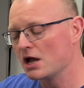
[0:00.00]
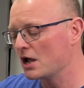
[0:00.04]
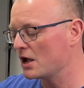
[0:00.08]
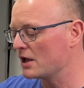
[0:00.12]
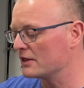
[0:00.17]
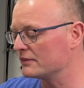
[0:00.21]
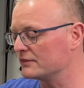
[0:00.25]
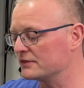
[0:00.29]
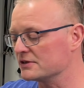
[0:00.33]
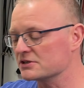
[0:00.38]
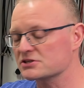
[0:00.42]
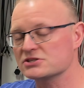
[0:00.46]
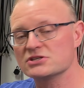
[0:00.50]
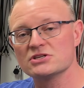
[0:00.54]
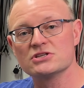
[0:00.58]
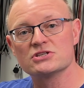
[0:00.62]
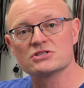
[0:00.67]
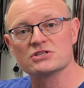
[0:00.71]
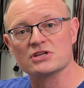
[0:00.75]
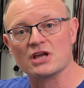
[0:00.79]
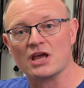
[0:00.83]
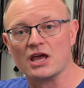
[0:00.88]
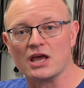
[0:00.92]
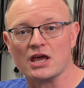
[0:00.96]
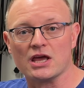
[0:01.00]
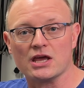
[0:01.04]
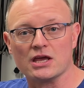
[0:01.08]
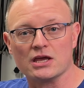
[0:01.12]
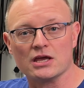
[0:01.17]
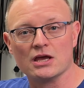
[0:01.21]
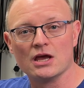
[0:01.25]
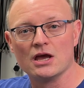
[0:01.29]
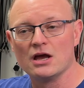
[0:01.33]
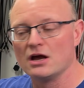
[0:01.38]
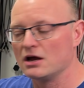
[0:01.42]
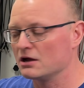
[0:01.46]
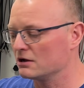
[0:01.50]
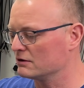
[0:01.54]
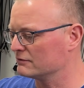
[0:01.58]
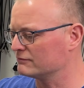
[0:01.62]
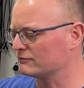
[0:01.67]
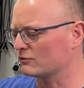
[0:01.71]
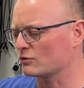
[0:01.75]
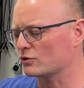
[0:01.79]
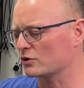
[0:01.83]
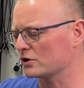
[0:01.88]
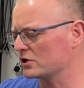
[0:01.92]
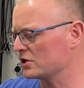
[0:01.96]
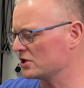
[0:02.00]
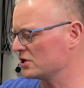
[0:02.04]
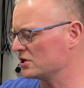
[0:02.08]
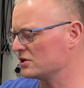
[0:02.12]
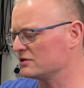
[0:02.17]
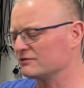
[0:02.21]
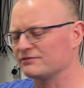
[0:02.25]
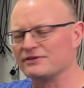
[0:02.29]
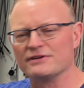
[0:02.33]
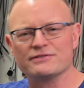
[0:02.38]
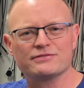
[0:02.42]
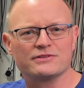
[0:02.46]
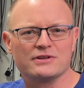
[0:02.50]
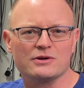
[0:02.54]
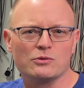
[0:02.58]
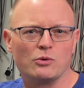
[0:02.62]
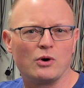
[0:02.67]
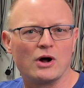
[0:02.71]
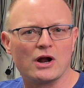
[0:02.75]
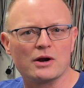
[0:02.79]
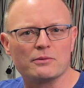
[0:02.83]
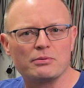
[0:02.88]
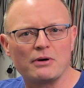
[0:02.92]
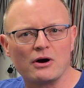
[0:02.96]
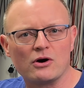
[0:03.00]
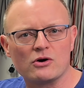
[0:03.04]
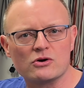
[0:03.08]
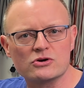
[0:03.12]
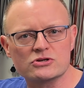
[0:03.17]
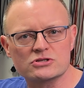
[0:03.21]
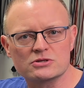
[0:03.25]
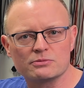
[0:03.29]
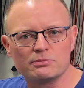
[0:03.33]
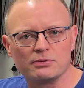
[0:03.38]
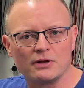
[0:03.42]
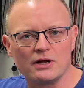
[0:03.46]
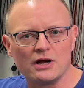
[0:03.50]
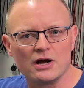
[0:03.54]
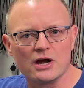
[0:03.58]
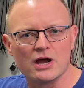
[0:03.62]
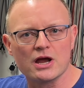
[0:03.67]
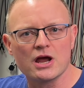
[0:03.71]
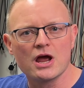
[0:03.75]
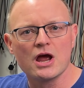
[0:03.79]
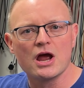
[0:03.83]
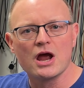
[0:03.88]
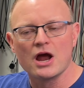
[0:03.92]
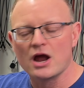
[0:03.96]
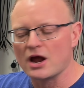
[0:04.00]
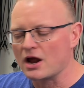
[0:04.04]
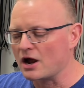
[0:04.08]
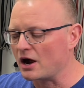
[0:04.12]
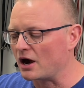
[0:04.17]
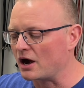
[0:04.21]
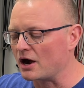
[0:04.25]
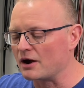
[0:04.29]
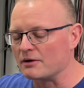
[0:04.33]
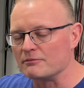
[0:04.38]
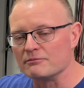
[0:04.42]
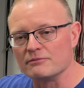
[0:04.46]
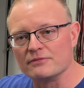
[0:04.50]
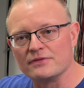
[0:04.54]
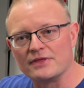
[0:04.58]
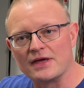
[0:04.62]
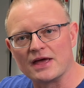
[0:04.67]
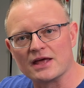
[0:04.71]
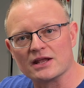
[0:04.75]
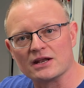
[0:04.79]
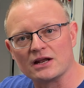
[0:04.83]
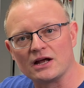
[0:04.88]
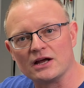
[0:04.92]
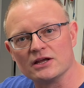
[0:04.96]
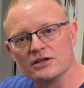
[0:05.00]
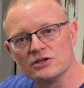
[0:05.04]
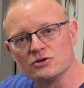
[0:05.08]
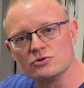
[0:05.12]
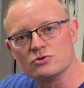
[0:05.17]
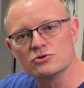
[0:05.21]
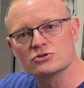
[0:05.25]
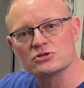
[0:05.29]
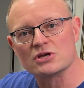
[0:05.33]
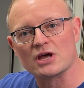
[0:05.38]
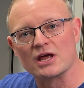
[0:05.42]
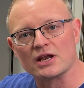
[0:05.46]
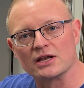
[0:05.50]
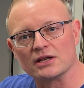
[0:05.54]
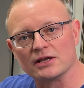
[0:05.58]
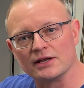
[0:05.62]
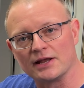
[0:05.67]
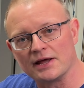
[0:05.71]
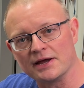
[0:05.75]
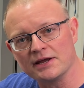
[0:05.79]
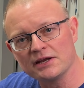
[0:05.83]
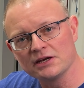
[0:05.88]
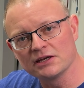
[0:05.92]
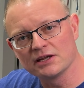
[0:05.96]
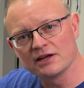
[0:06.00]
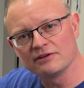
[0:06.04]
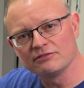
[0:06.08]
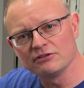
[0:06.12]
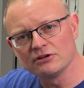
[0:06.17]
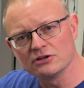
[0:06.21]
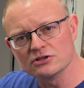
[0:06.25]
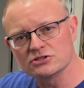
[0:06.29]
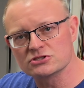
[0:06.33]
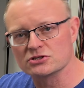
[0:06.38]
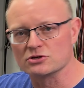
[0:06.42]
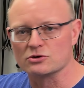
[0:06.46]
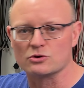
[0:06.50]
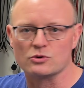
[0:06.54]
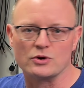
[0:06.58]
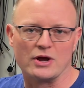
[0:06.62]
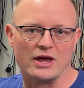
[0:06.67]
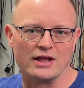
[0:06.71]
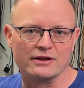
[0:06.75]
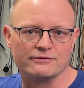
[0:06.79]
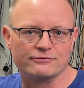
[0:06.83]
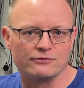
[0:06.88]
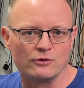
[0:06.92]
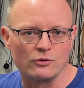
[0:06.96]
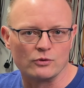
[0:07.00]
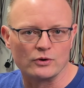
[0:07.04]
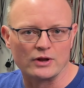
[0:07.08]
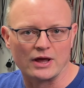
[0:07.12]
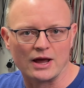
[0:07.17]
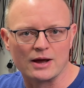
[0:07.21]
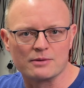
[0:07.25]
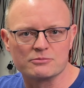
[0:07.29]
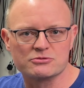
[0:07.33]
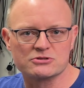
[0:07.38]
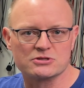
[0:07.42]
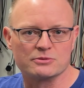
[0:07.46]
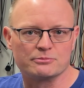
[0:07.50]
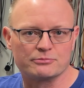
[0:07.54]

This is a 40-50 watt power supply that I use at line level, so headphone amps and